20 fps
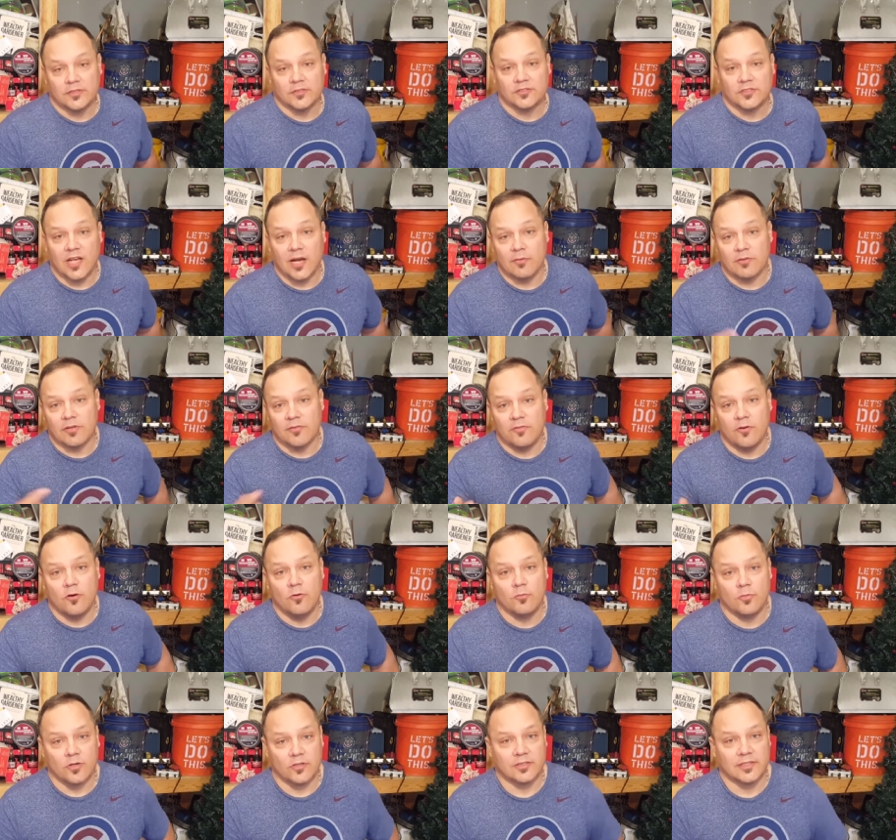start with a
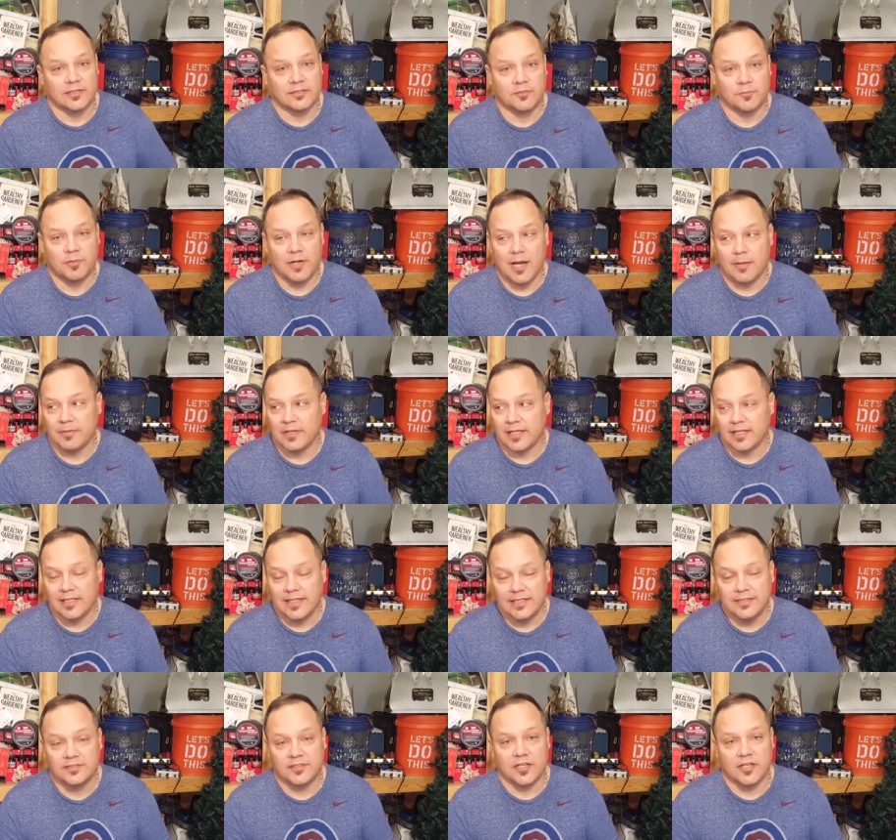phone book that's probably at
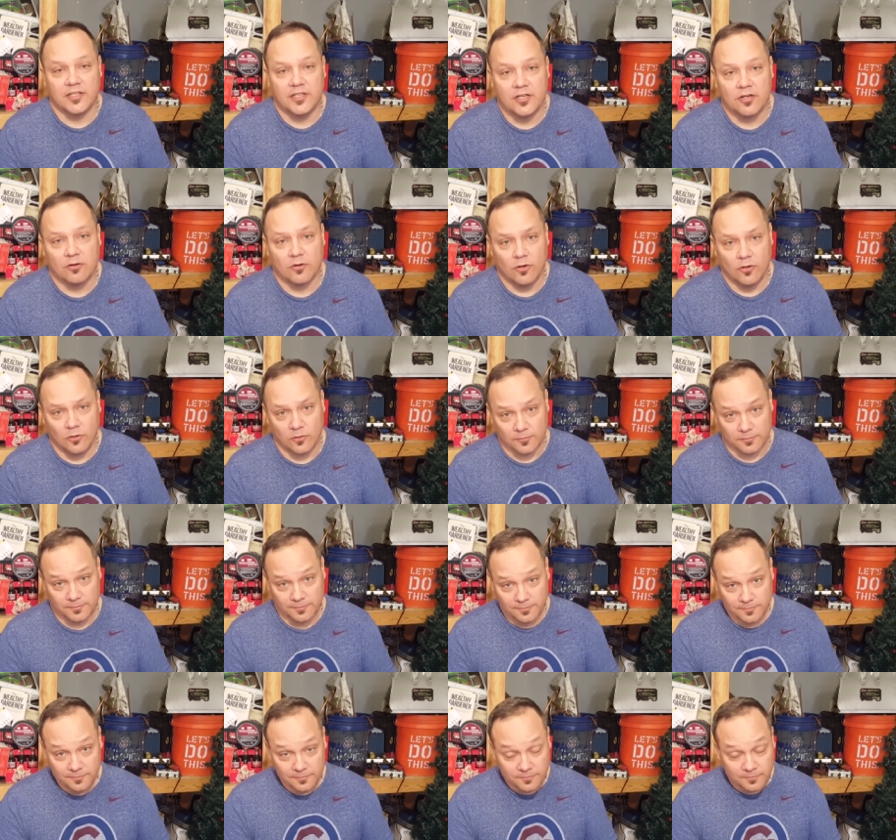least a year old.
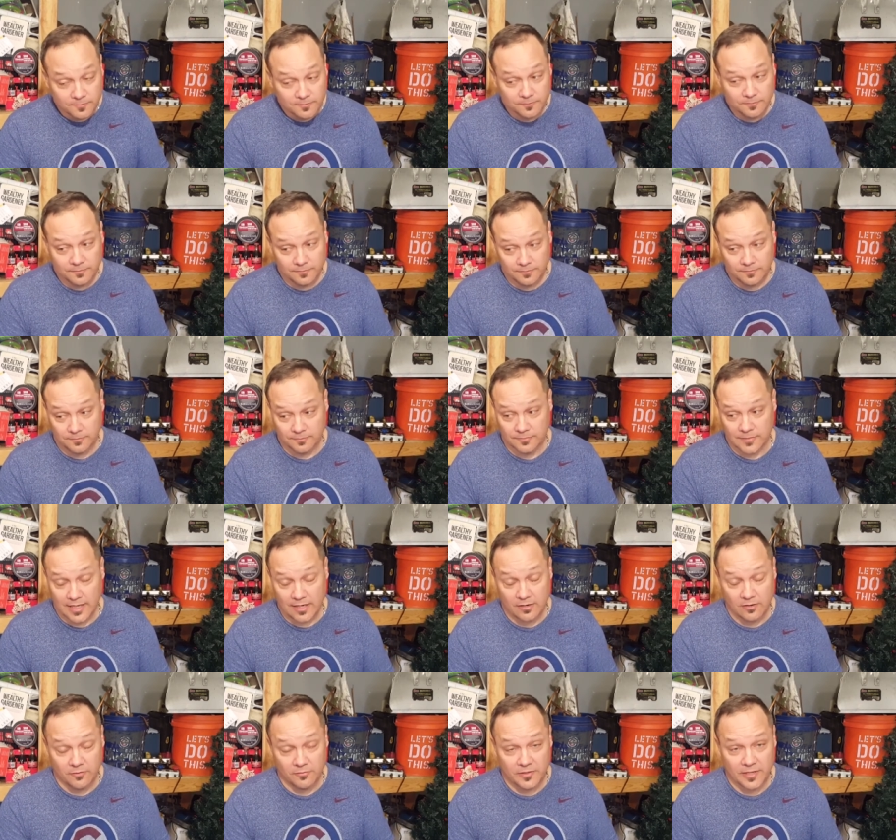I
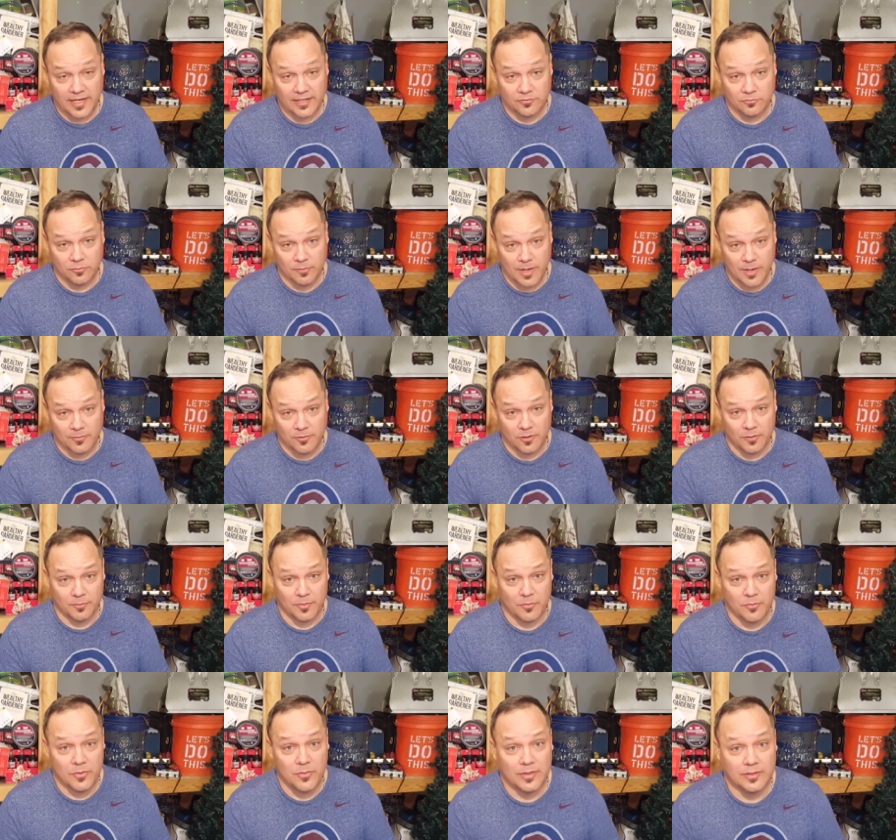don't know if you guys remember
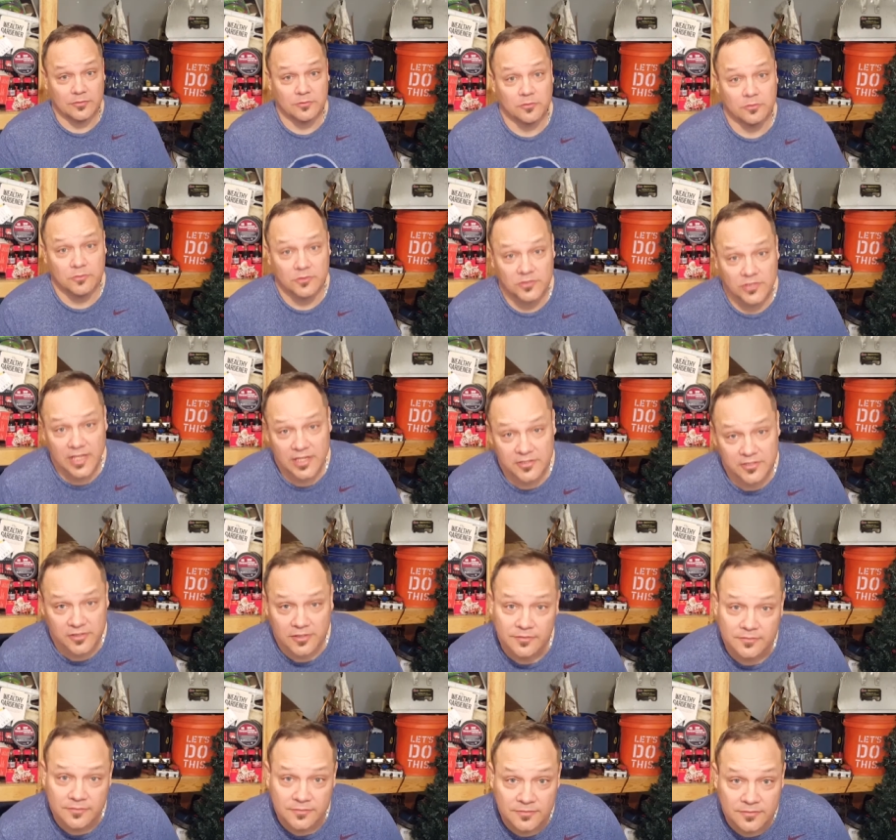but we went through a
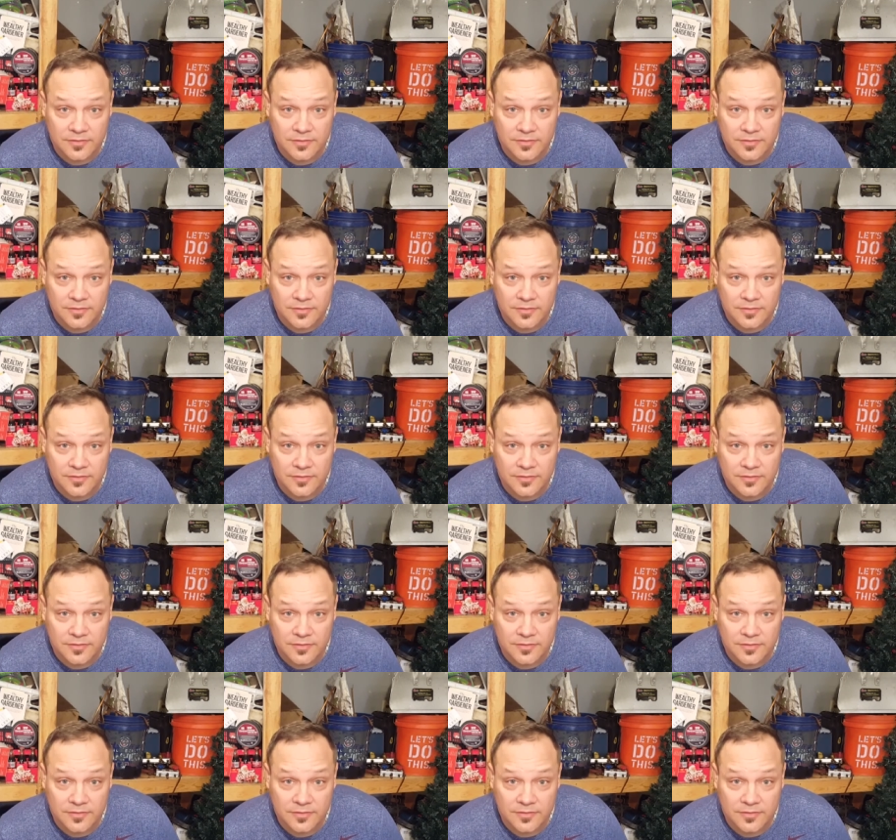recession.